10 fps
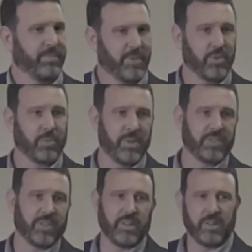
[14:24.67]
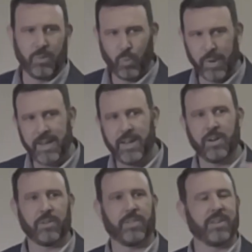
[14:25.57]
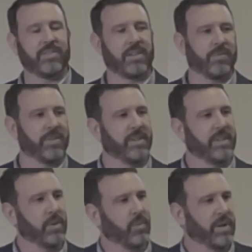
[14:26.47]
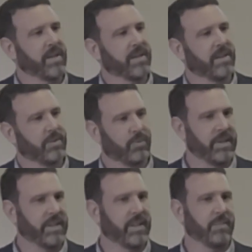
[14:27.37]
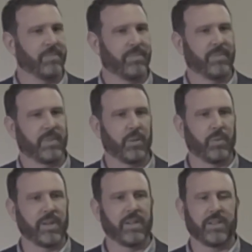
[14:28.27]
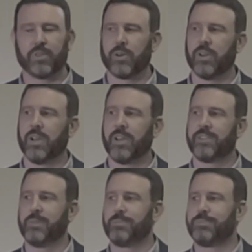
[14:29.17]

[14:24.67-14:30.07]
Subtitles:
There's a reason that we hear things differently than we read them, than we internalize them.